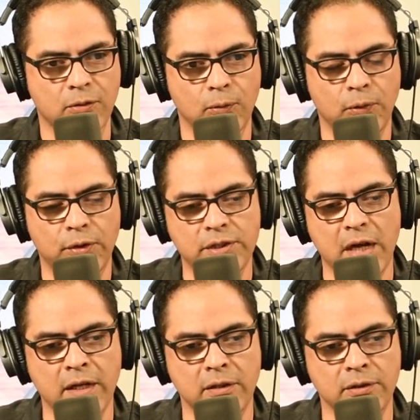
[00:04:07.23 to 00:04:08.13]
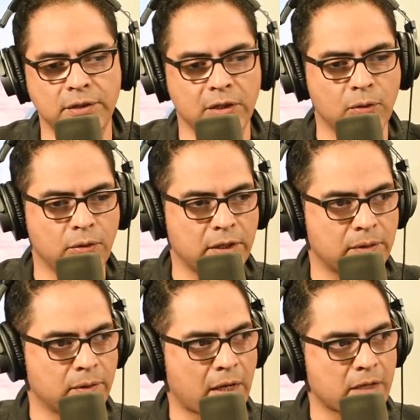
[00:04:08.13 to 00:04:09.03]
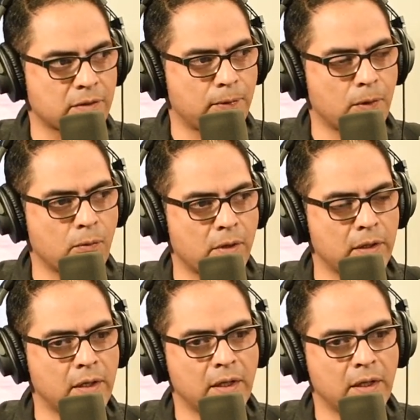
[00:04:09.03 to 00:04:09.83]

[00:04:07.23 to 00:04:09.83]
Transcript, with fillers: two three channels and you don't catch the fourth one